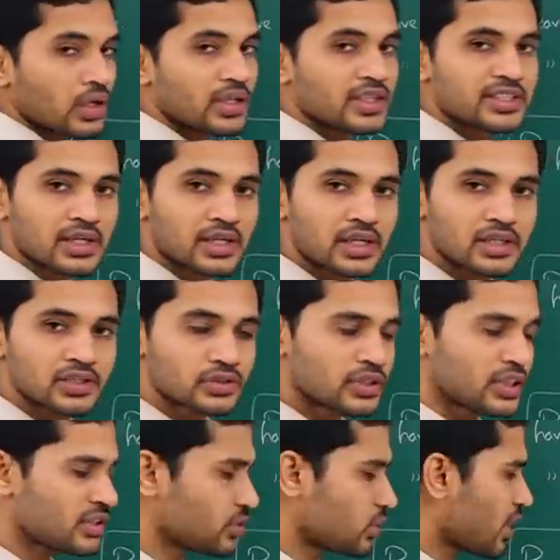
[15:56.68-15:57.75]
Is that clear
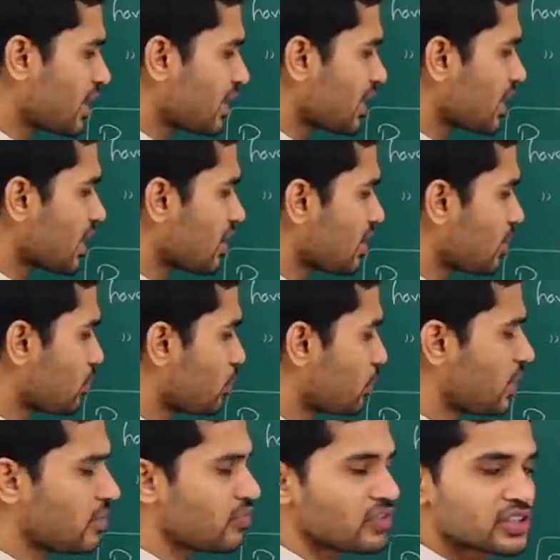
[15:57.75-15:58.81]
students? You can take a
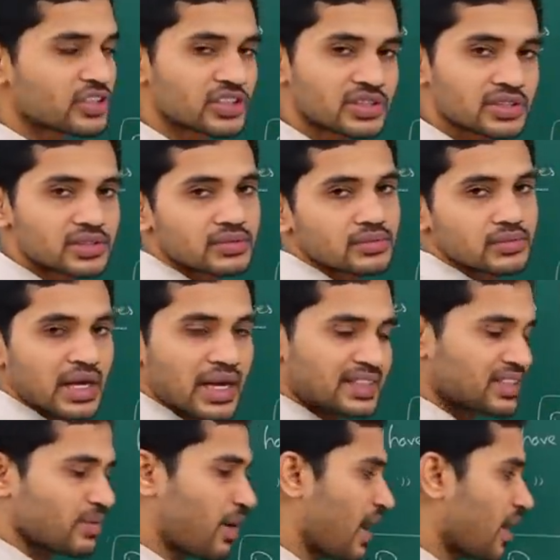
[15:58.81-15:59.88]
beam which is at
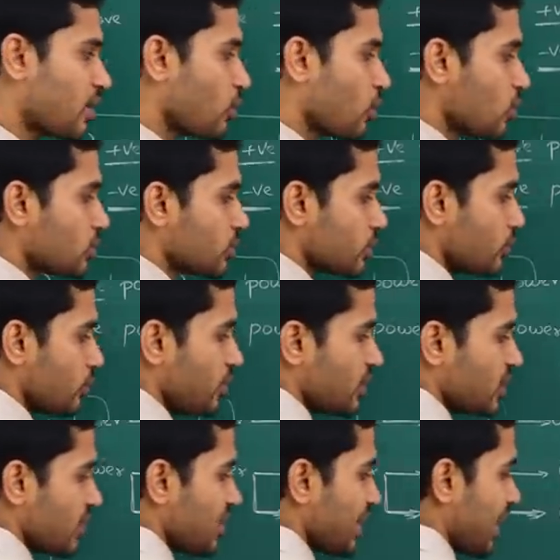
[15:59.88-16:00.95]
some angle also
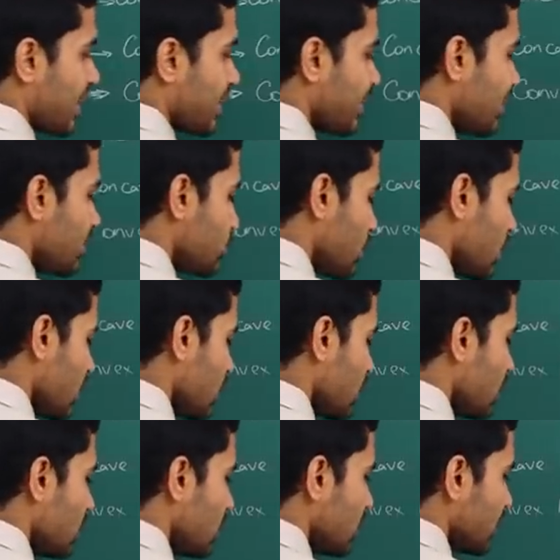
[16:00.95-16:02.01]
whichever angle you take
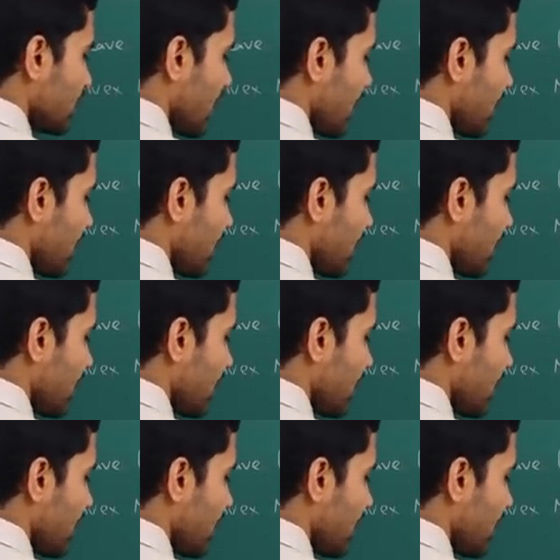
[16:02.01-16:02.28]
the